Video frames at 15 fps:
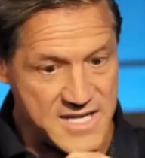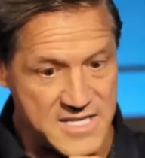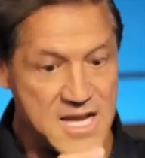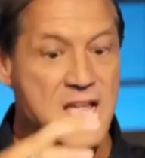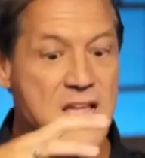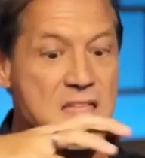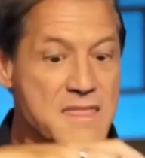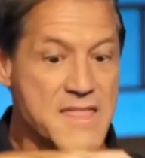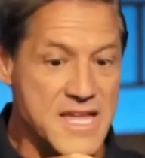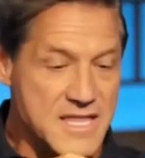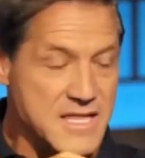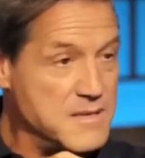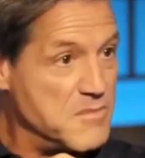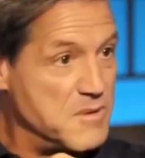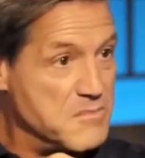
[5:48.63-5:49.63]
that,
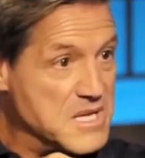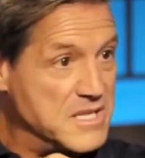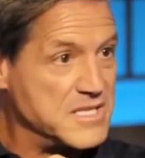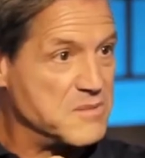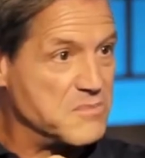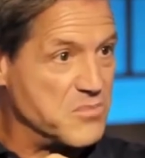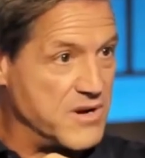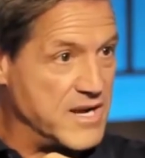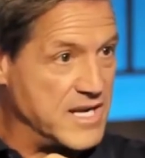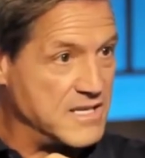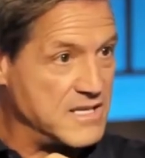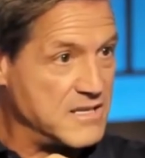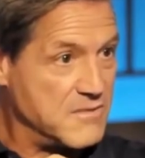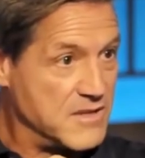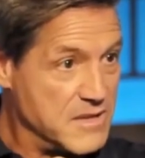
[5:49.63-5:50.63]
then the mammalian
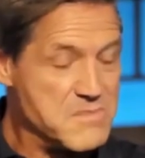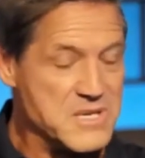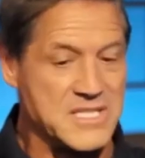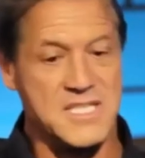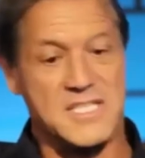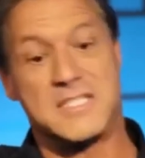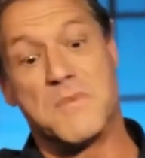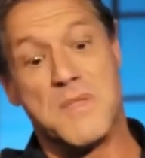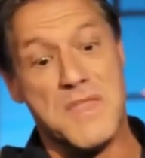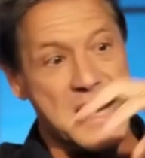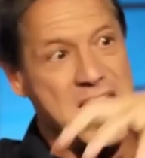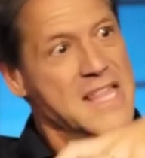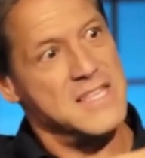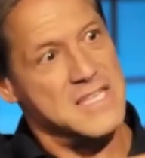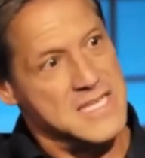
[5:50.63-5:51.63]
brain, the limbic
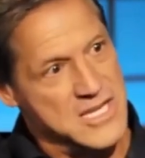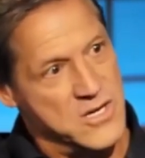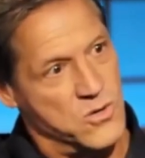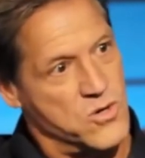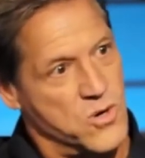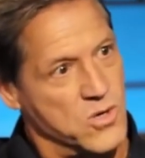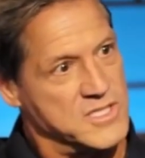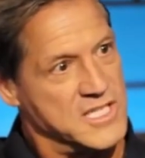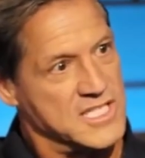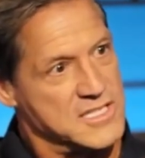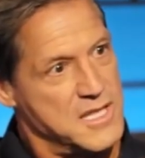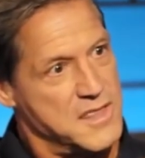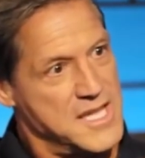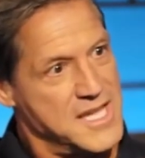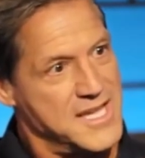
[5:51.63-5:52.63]
system, then the
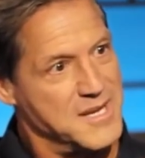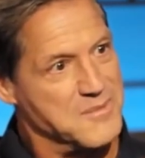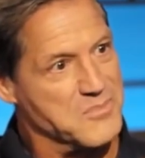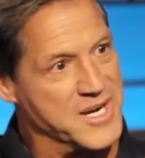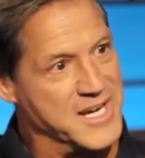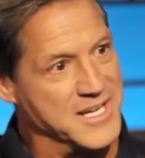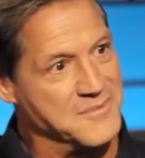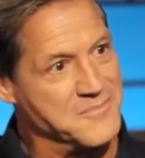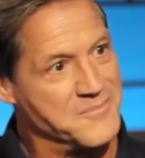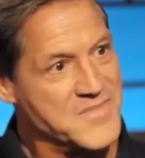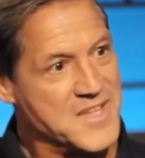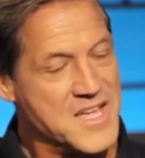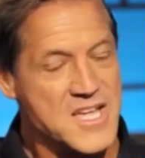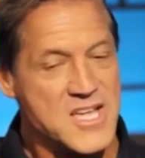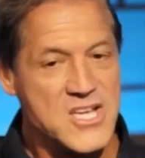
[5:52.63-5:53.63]
neocortex, the thinking brain.
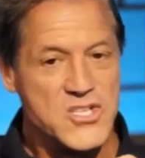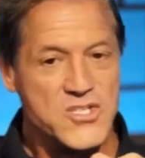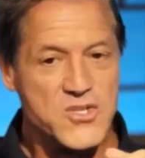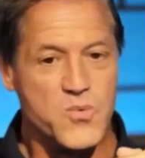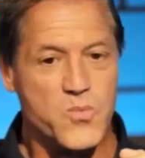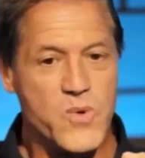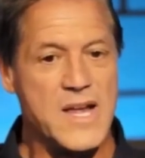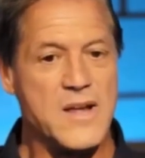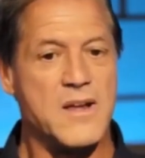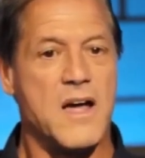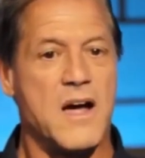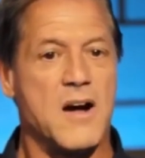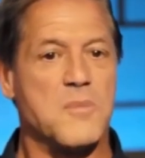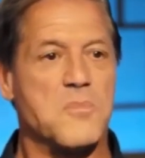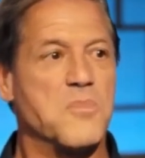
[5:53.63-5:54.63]
So
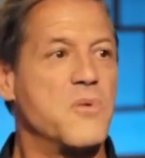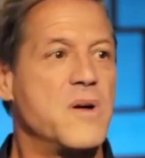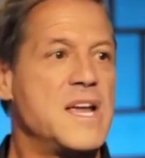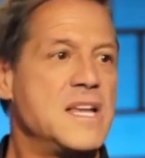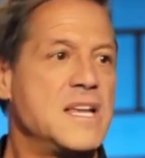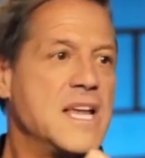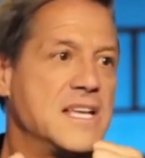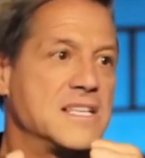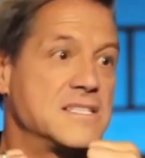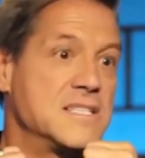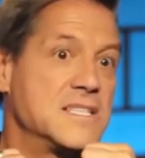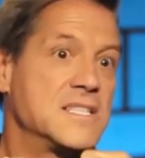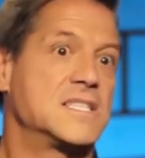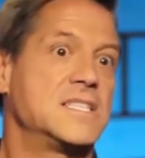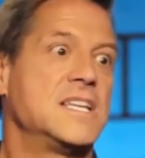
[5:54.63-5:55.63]
when our brain
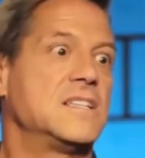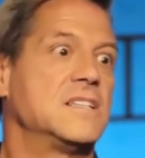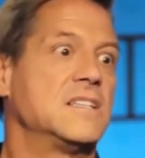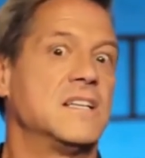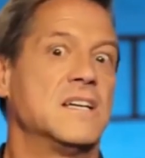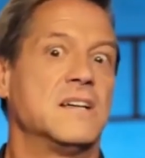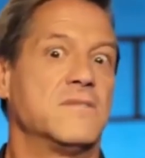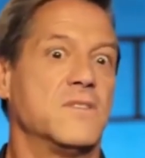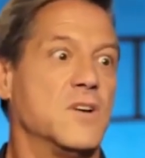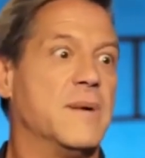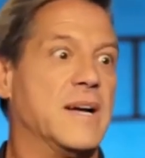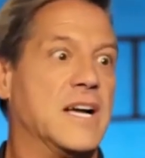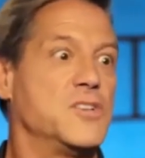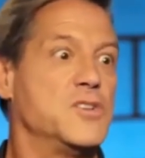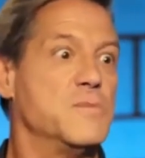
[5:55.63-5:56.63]
has this signal of,
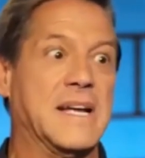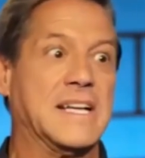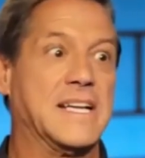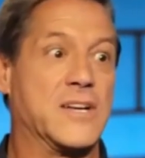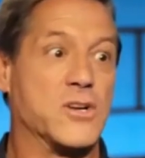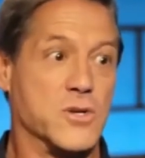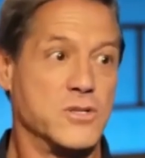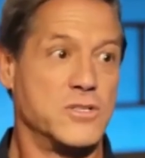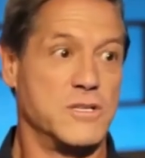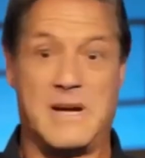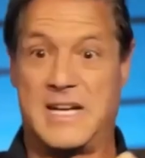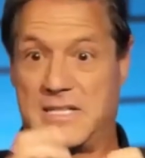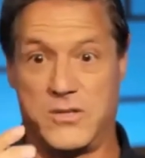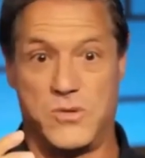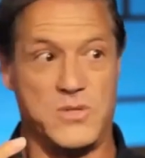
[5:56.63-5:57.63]
oh my God, you might get hurt,
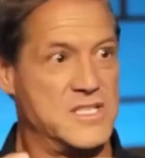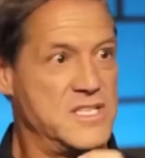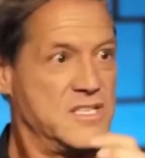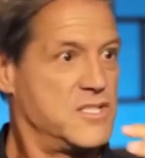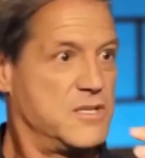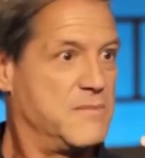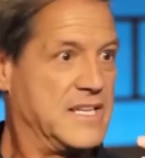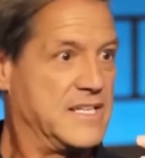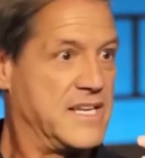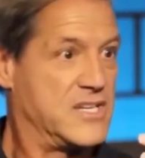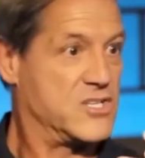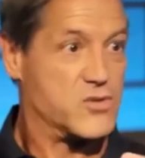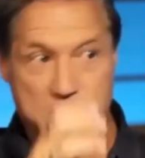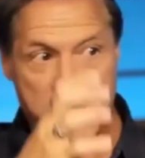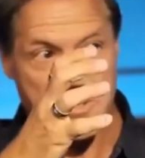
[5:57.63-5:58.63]
you might lose this, you might
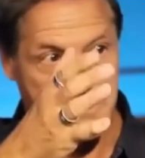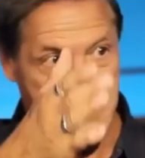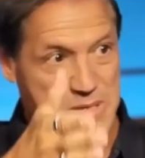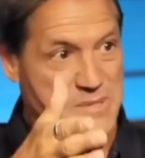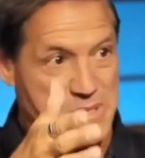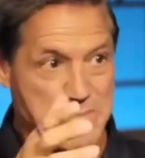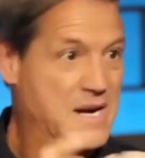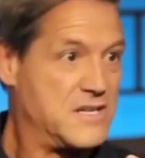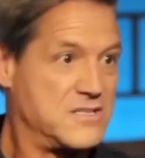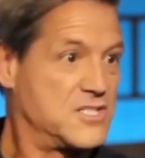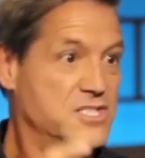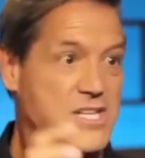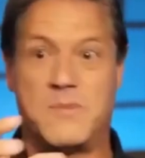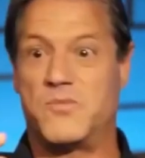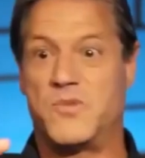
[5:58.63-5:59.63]
get in trouble, you might be
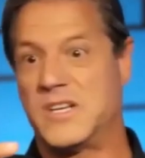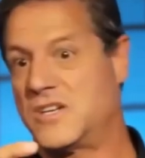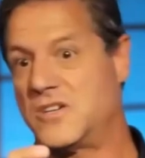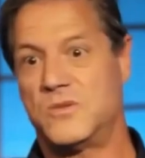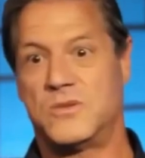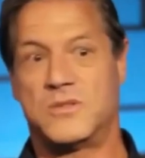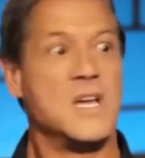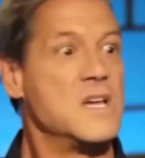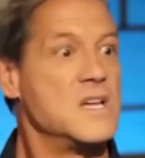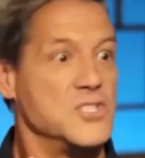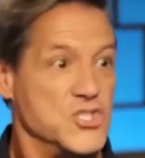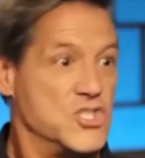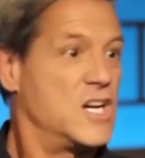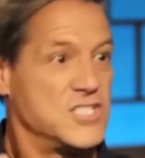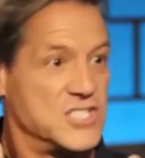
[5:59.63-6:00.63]
embarrassed, ashamed, ridiculed,
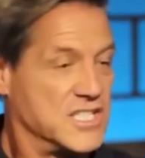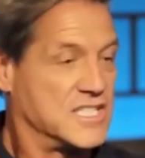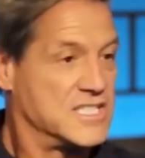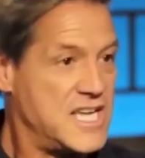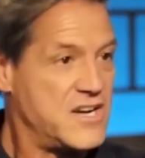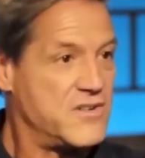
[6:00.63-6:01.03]
judged,